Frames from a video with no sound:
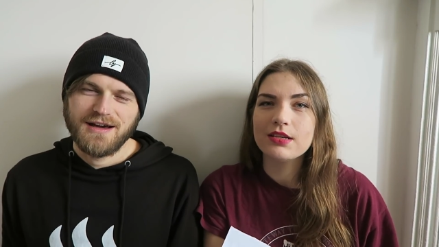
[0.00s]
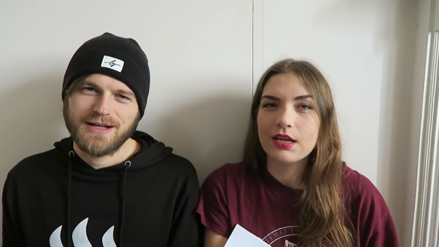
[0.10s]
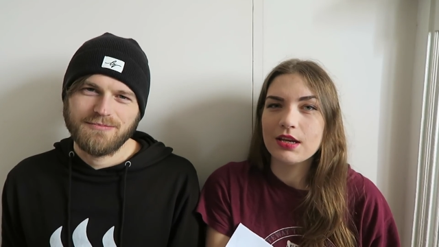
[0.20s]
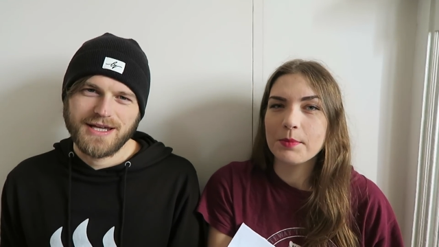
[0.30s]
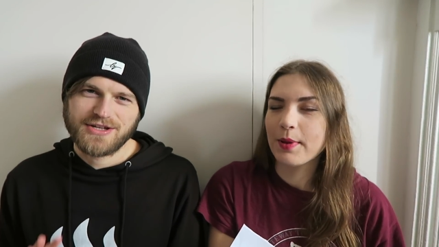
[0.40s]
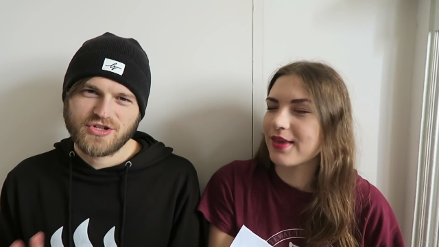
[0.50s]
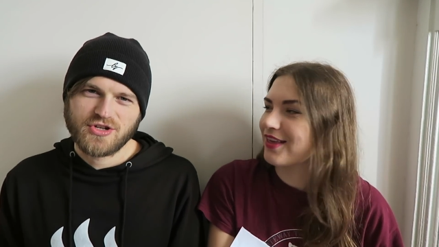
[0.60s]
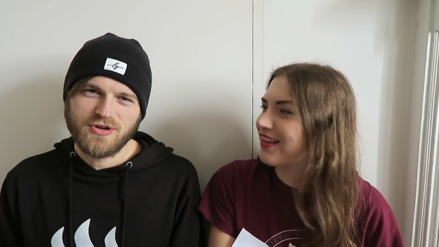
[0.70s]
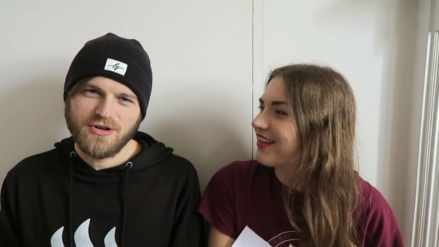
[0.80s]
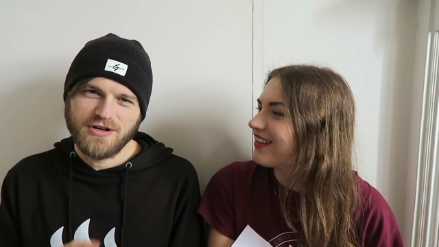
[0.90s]
Speaker 1: I'd make
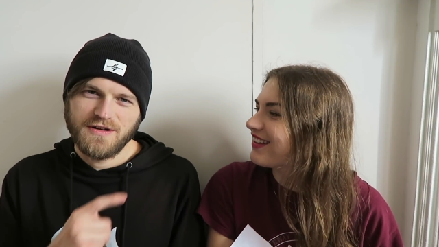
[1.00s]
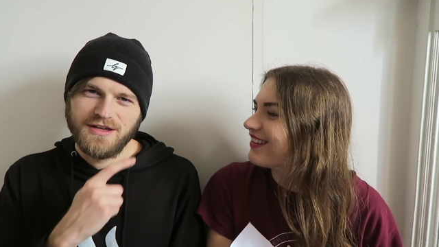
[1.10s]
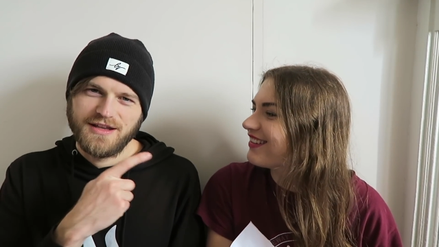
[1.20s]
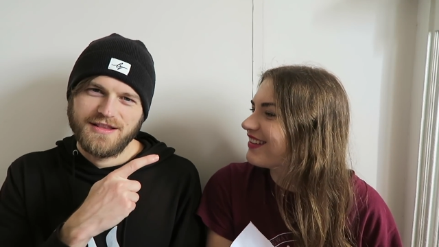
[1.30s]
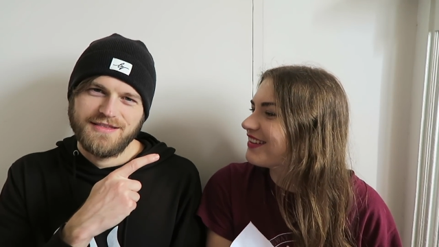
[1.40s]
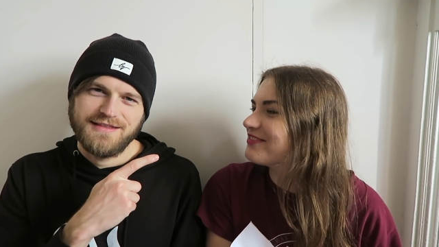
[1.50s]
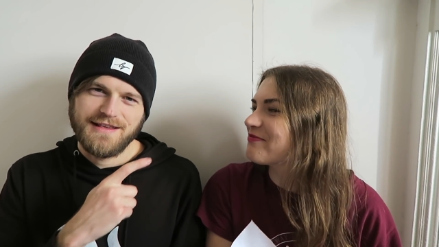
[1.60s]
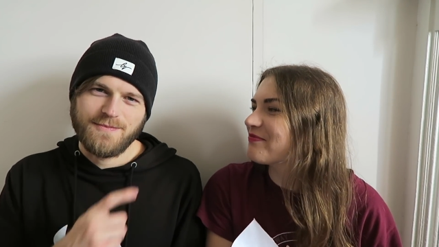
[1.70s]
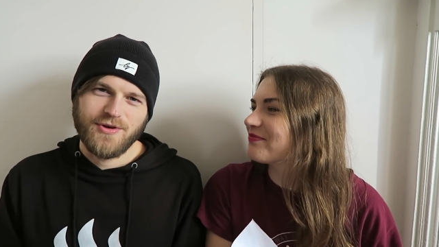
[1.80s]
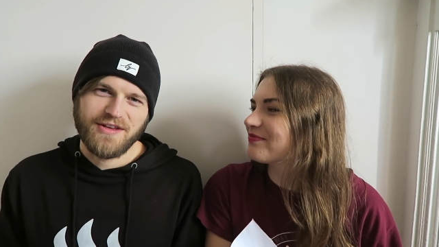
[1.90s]
sure
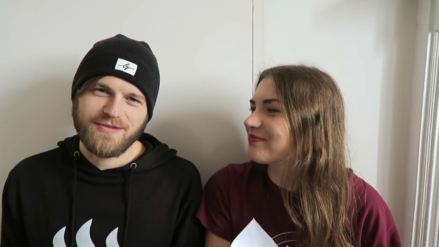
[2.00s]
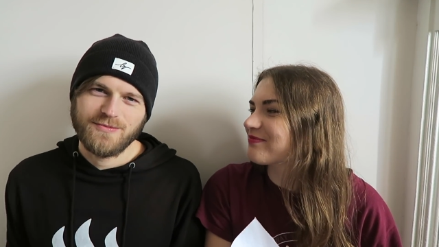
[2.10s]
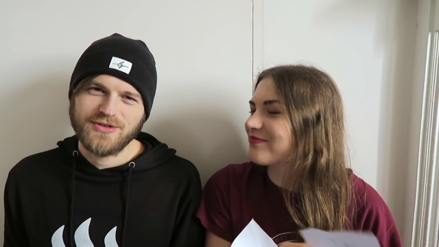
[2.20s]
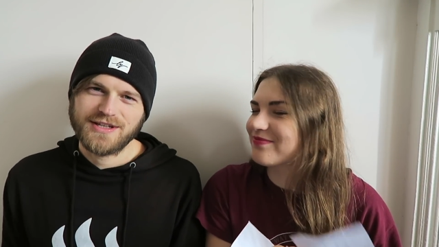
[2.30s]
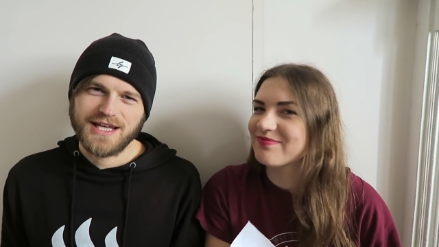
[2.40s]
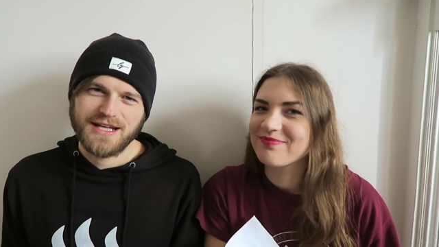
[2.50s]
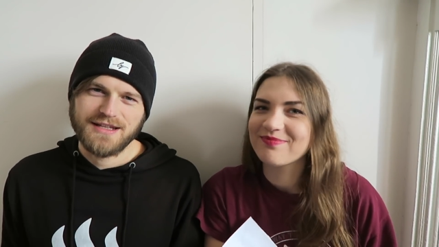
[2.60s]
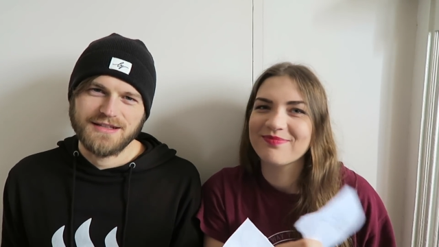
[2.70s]
this person wouldn't get